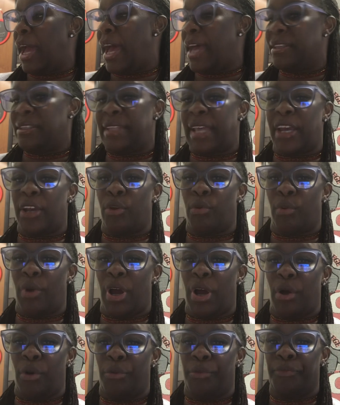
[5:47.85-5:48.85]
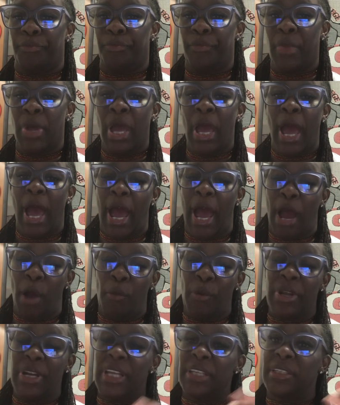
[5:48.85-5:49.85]
as they grow and
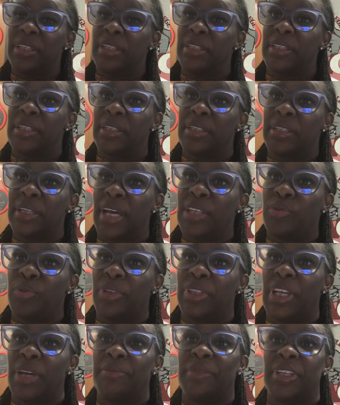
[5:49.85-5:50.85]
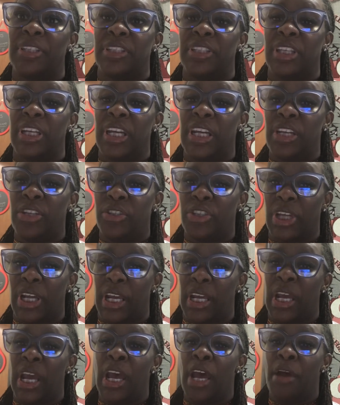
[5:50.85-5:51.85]
we need to discuss with them the
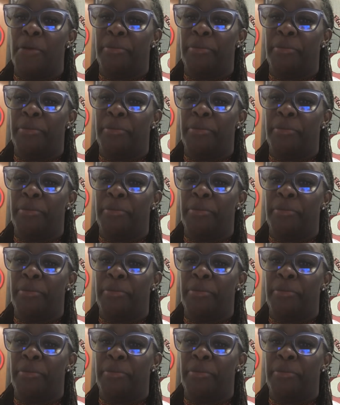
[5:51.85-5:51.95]
teaching